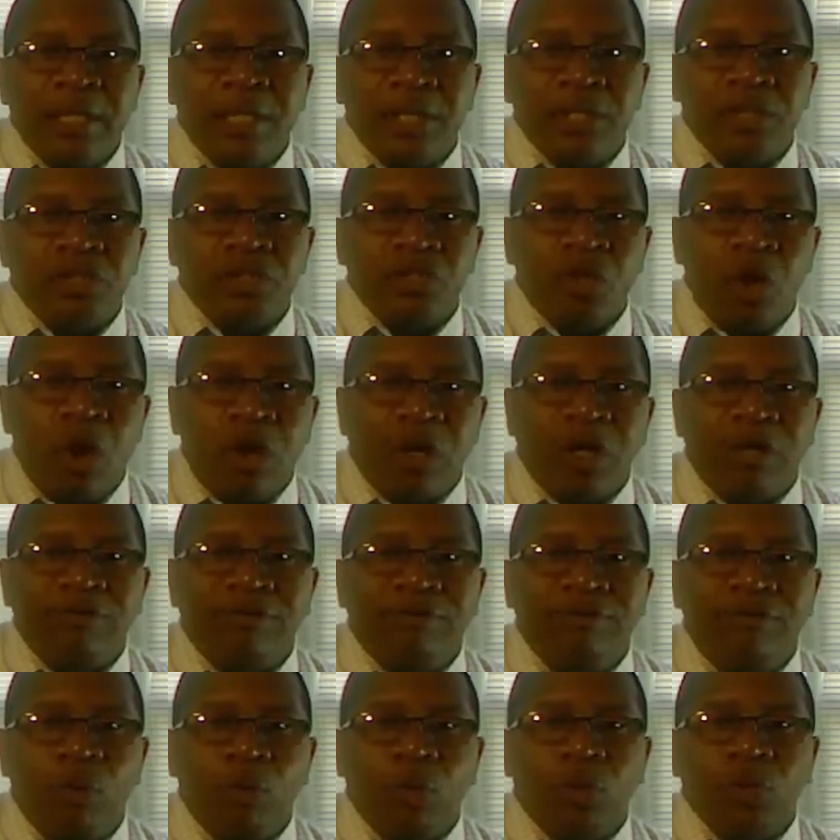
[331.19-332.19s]
this
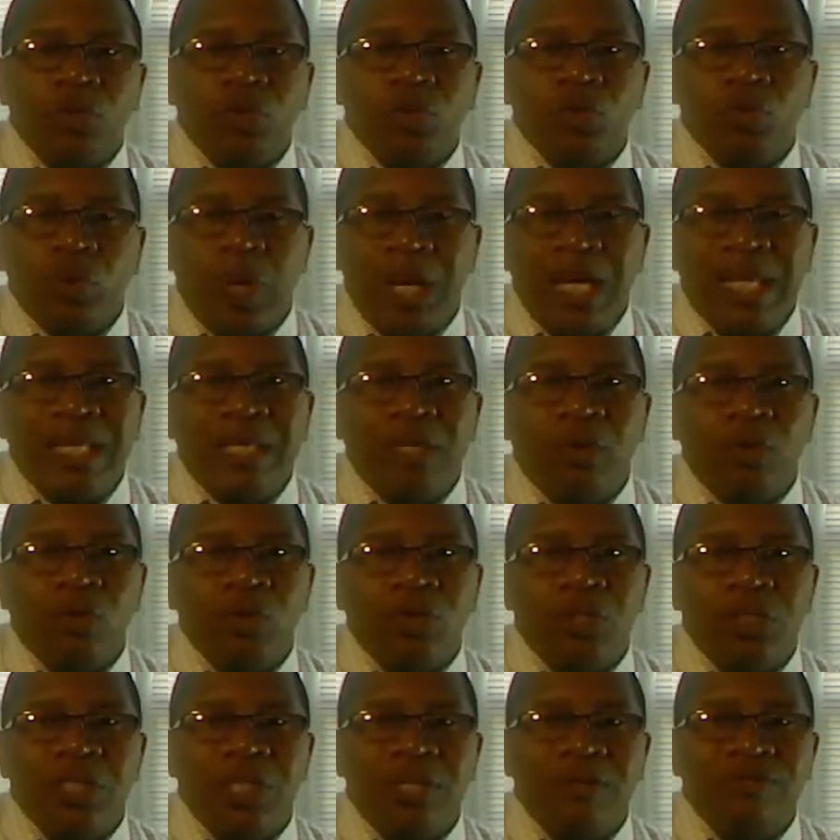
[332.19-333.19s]
target-focused training, or
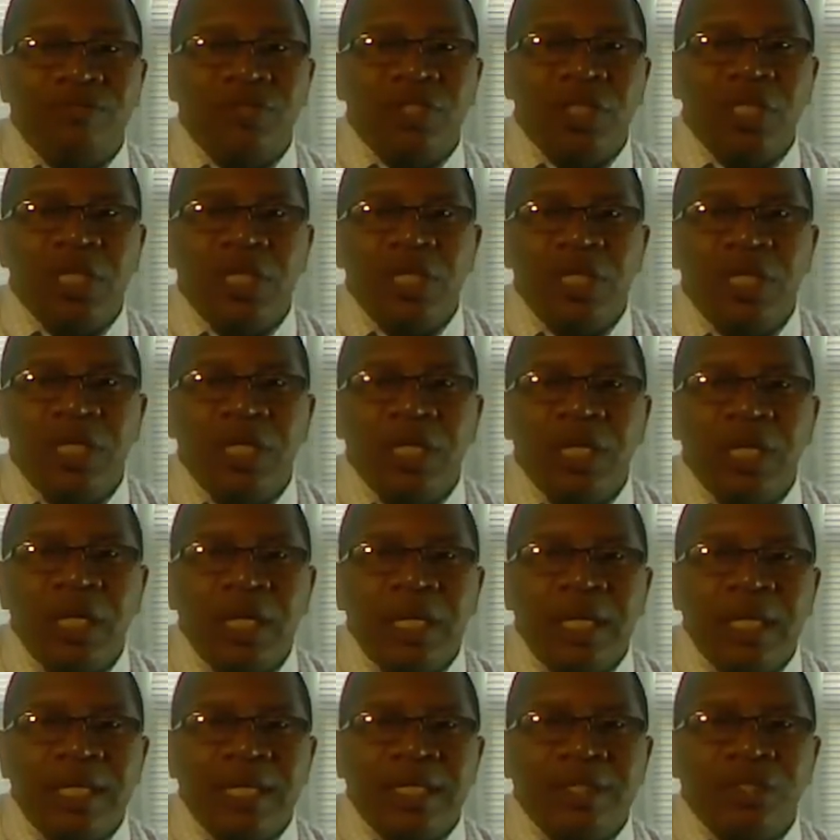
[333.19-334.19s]
TFT,
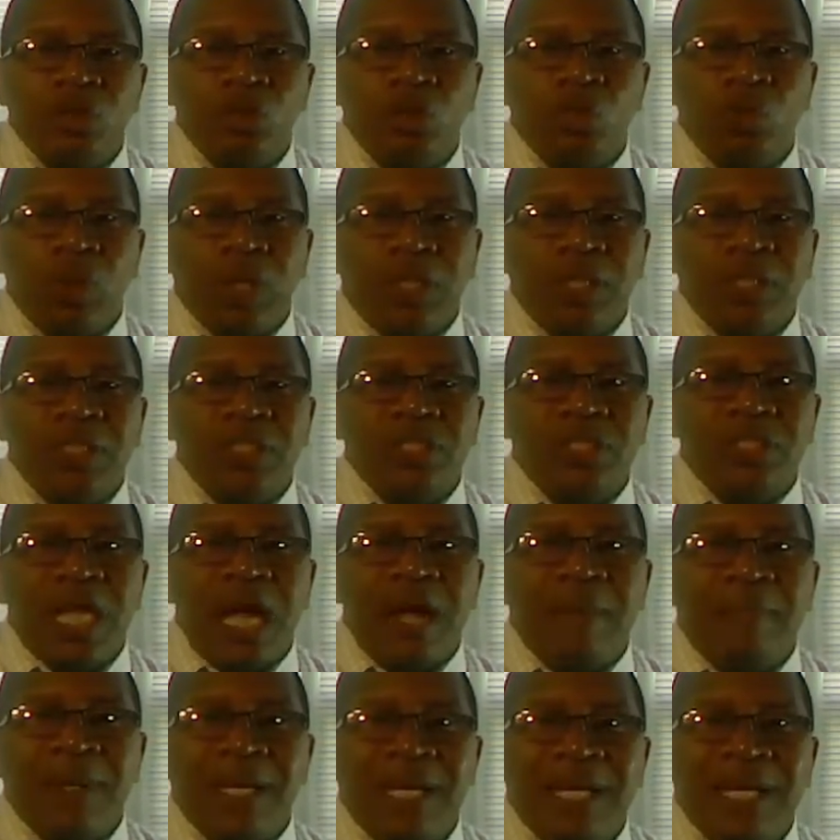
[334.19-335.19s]
lets you quickly
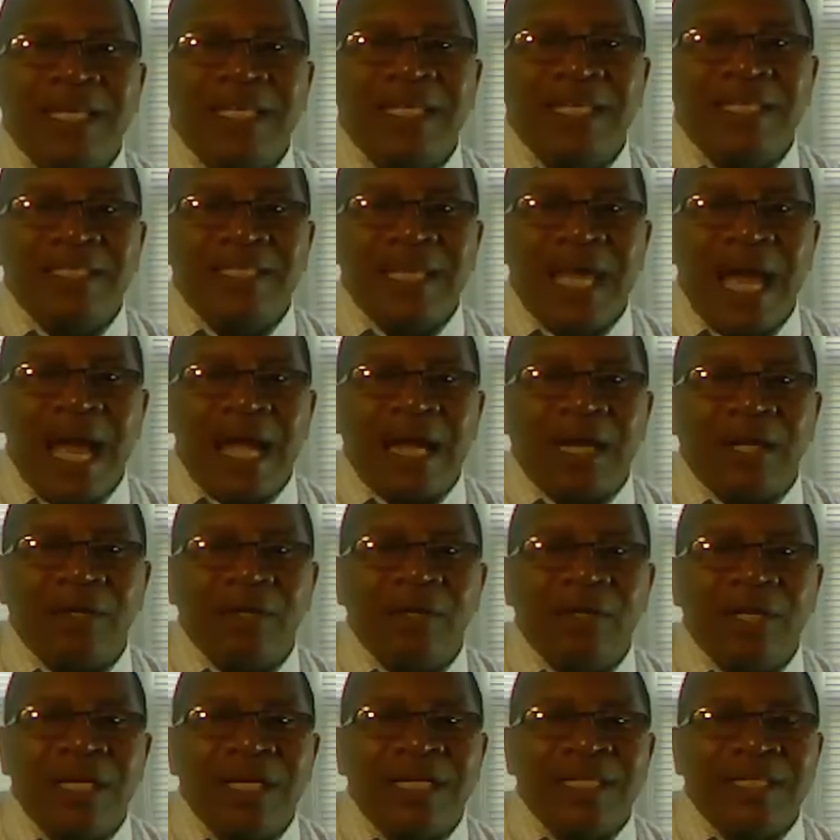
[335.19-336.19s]
stop any
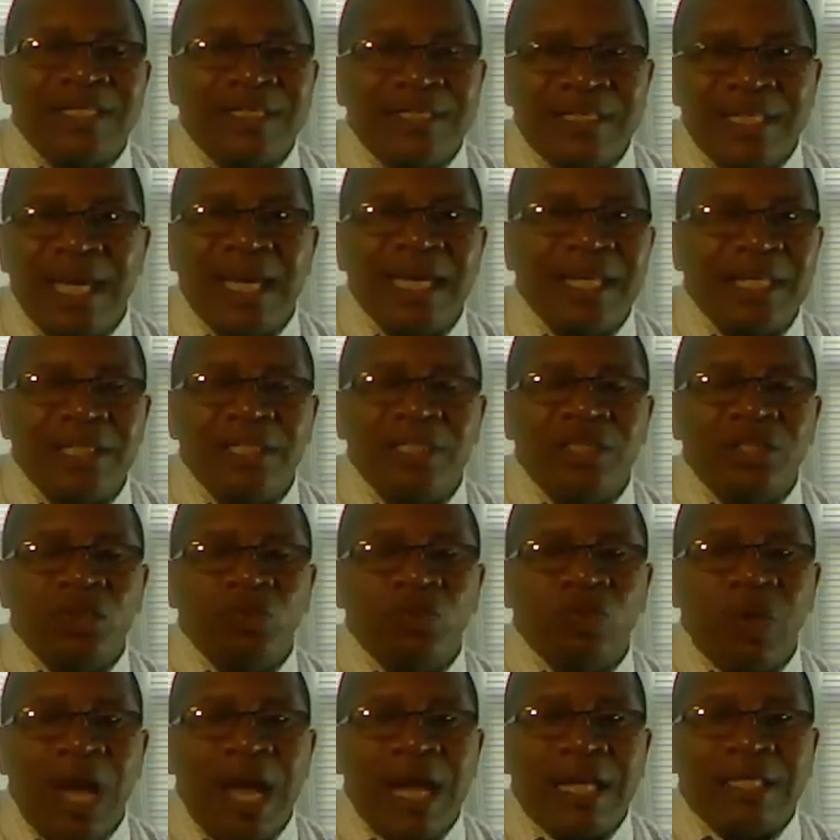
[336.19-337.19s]
attacker dead in his
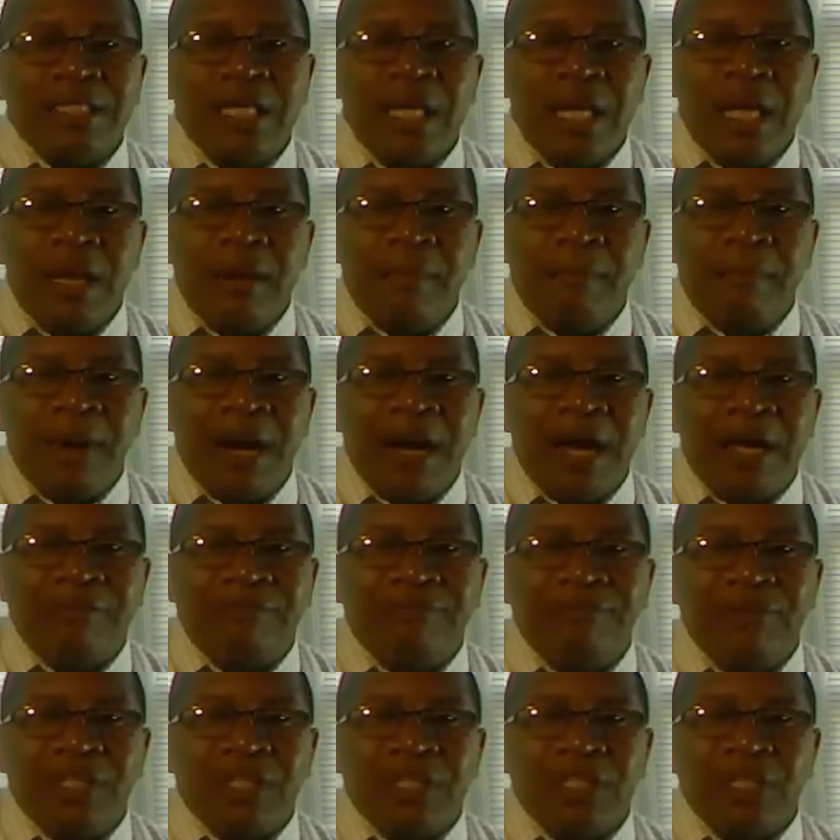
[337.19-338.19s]
tracks by
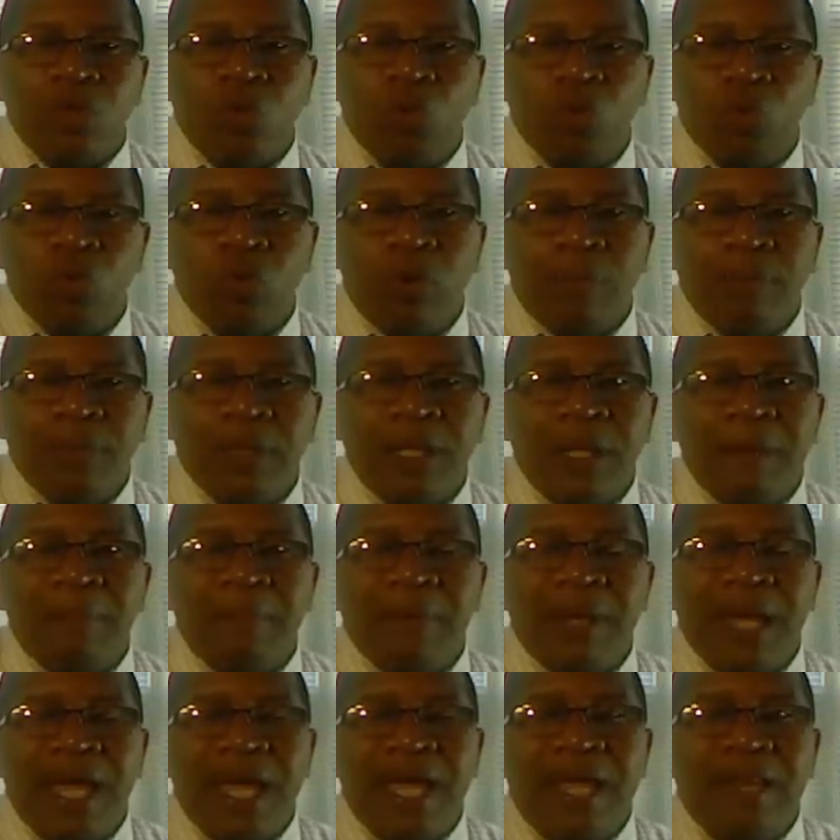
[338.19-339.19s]
inflicting crippling
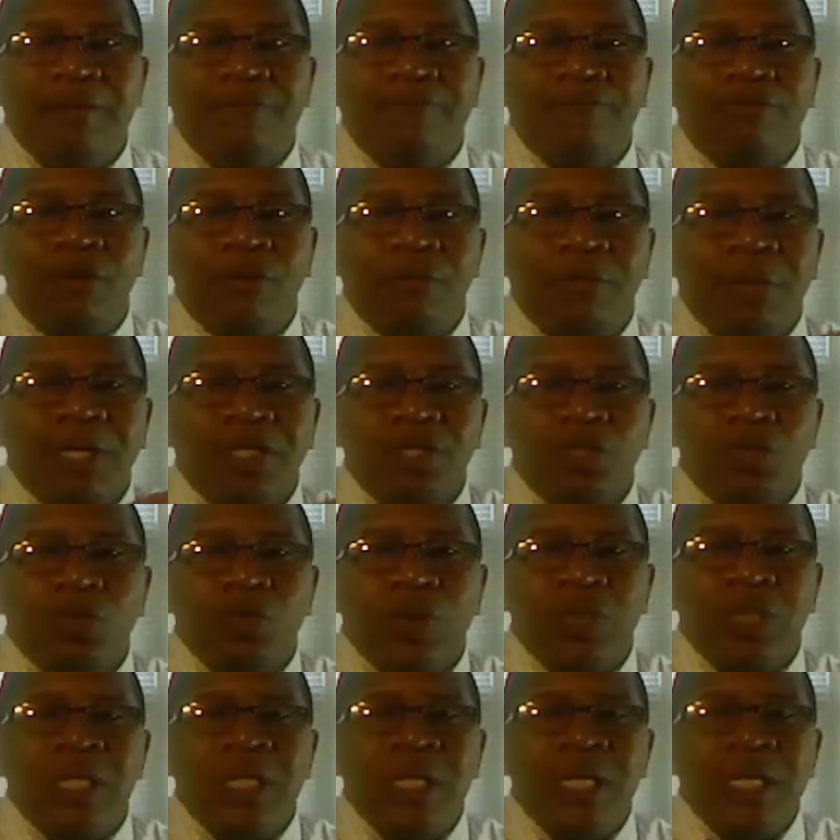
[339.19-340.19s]
pain from
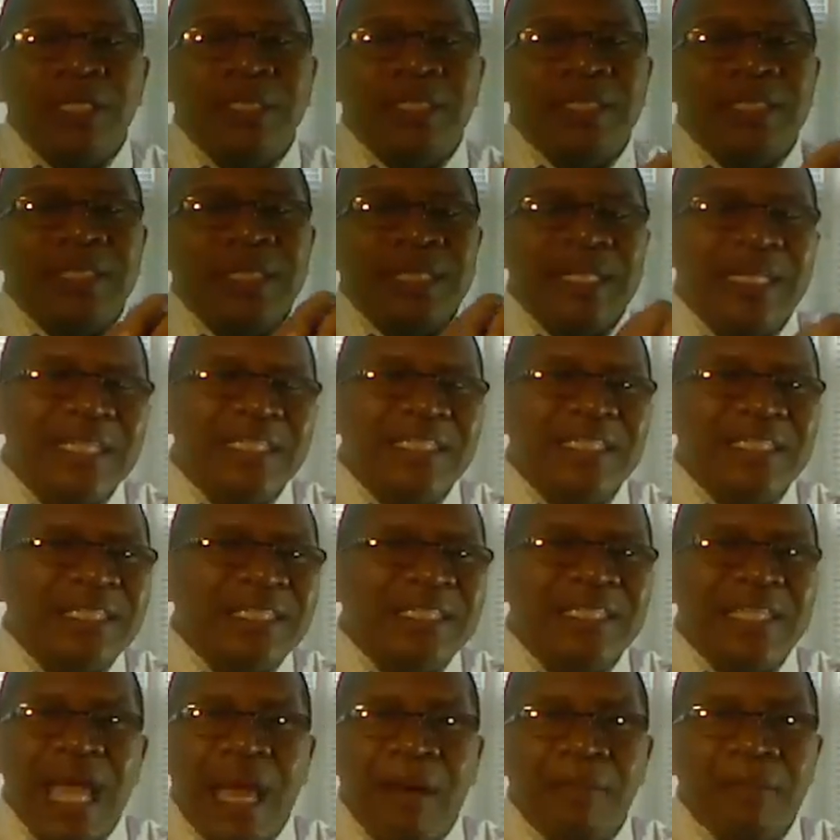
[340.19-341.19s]
injury to
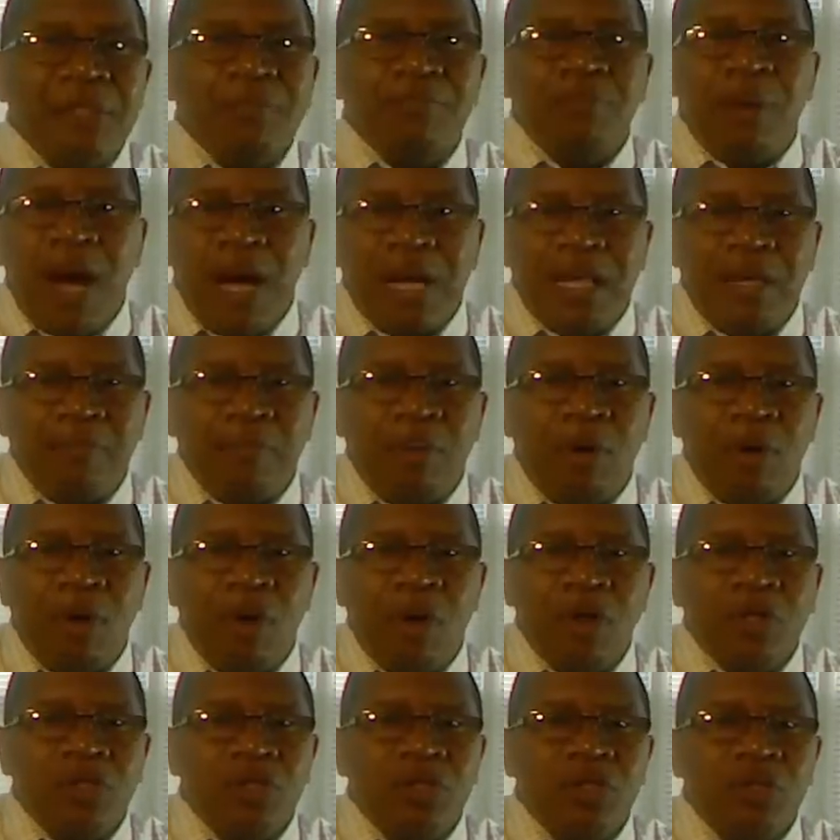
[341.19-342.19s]
easily damaged body
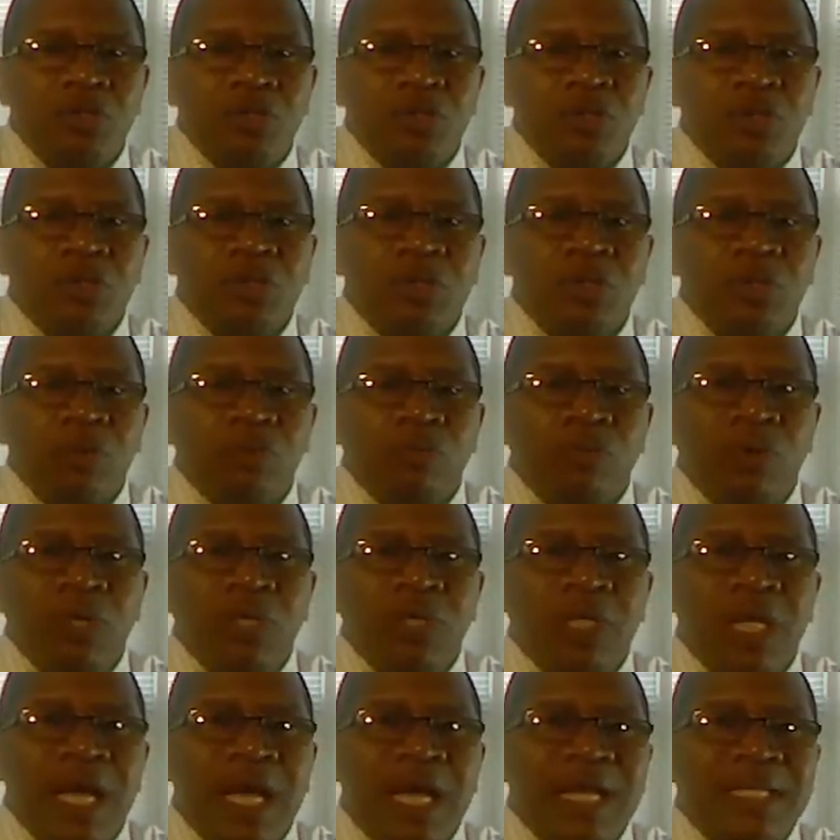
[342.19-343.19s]
parts using what
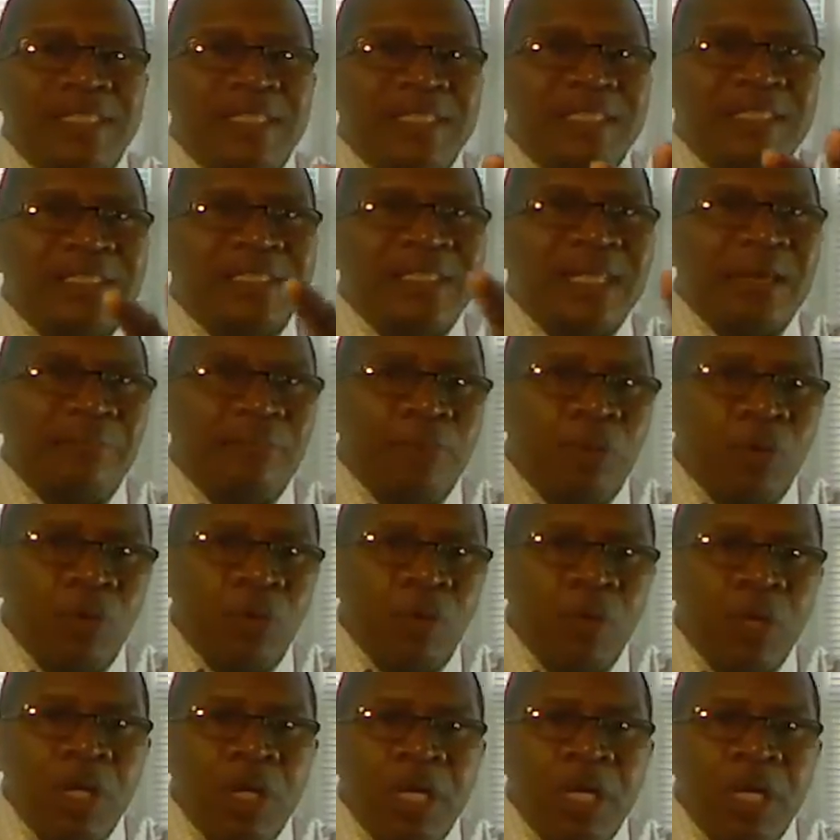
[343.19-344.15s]
he has as simple,